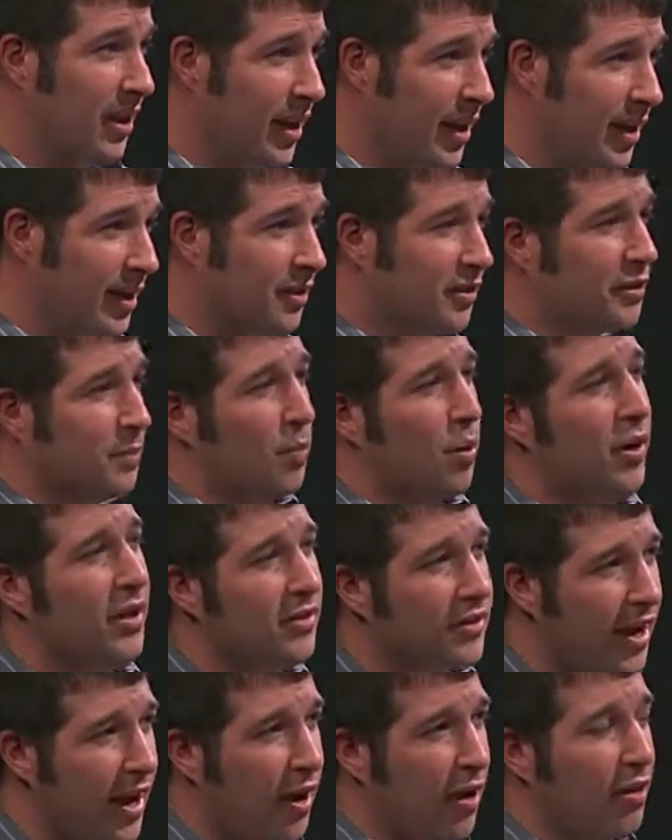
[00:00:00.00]
and it
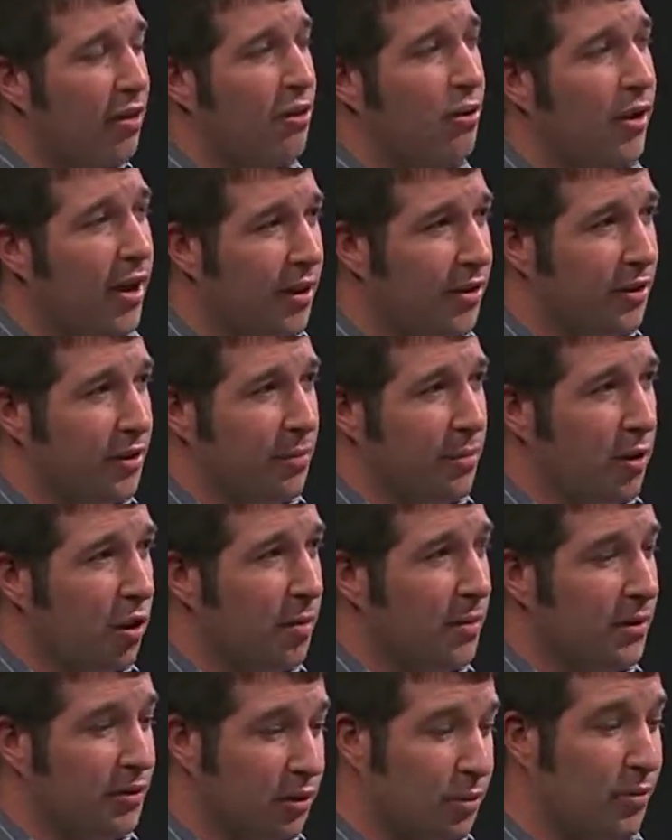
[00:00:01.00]
spreads out throughout the
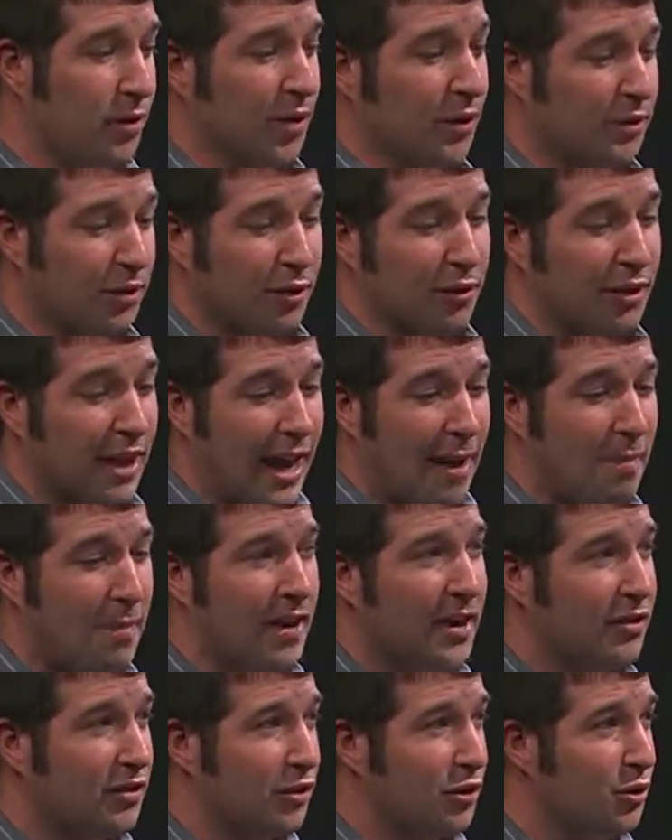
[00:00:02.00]
department too because there's that
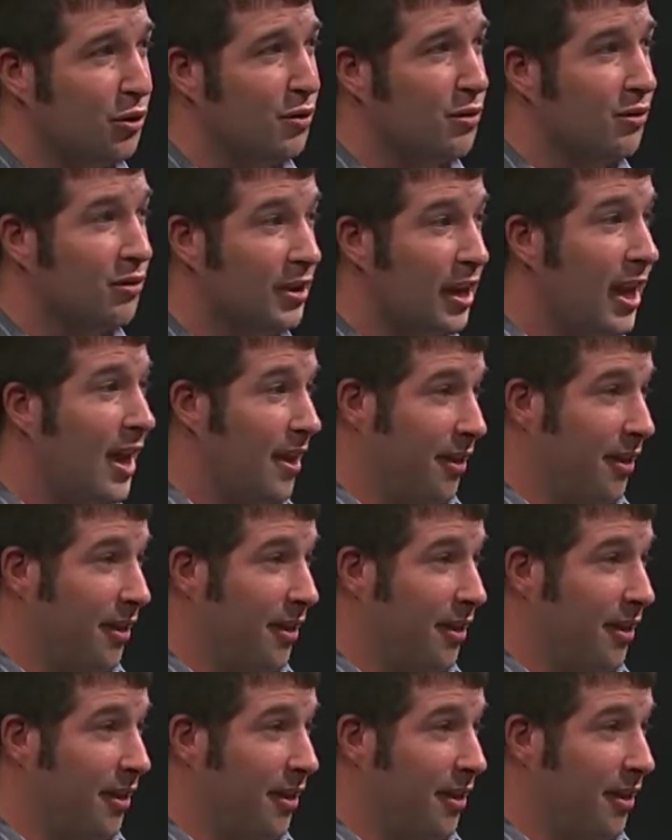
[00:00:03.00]
many students.